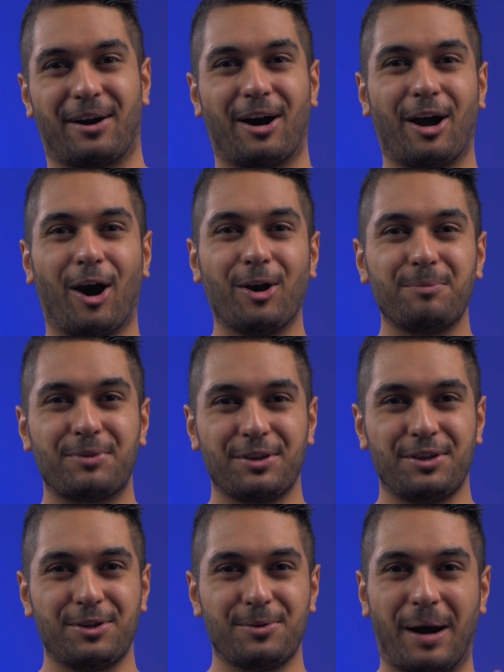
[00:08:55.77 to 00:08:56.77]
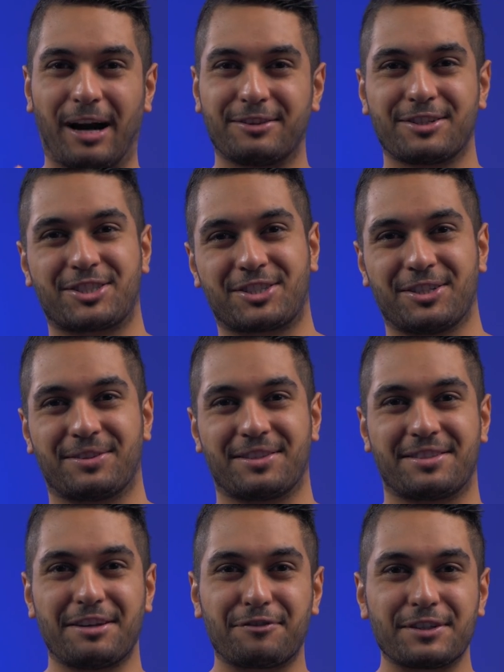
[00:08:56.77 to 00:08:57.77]
I hope that you understood the
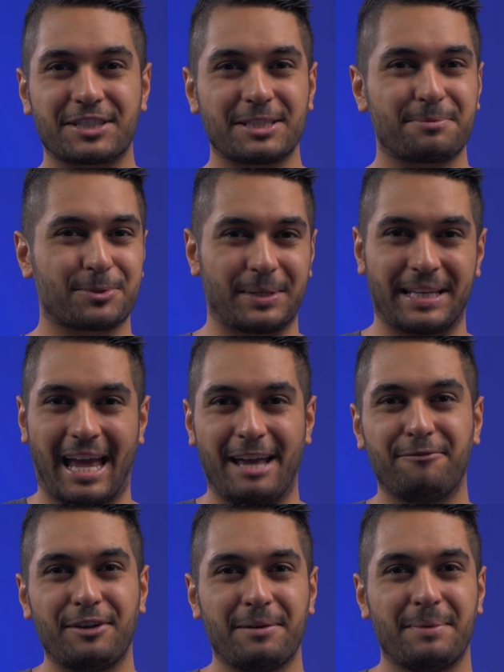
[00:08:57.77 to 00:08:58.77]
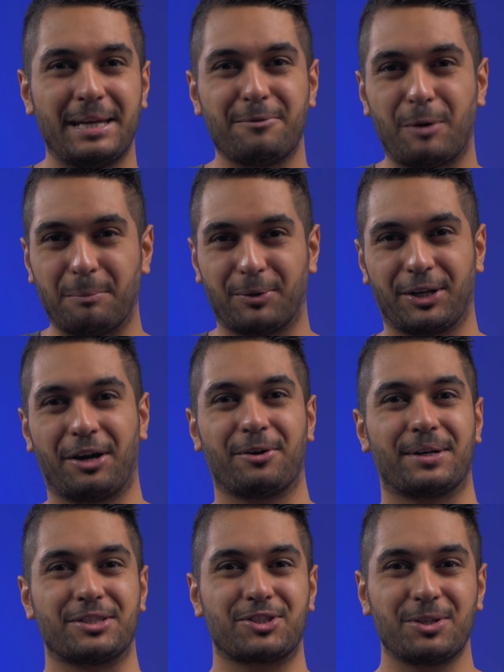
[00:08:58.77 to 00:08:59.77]
differences between NVMe
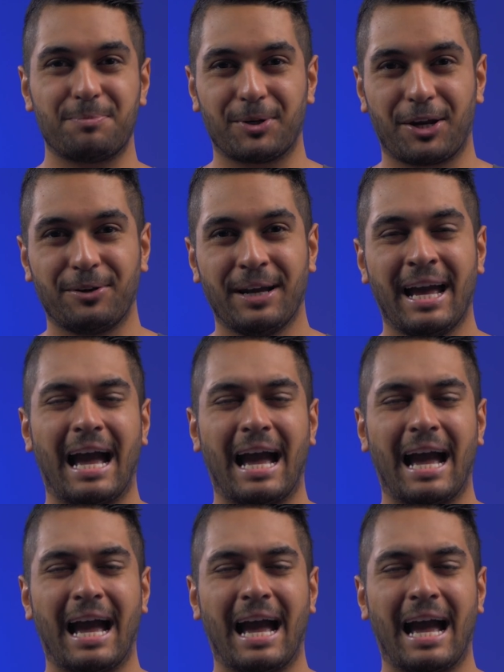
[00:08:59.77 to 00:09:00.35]
1.0 and 2.0,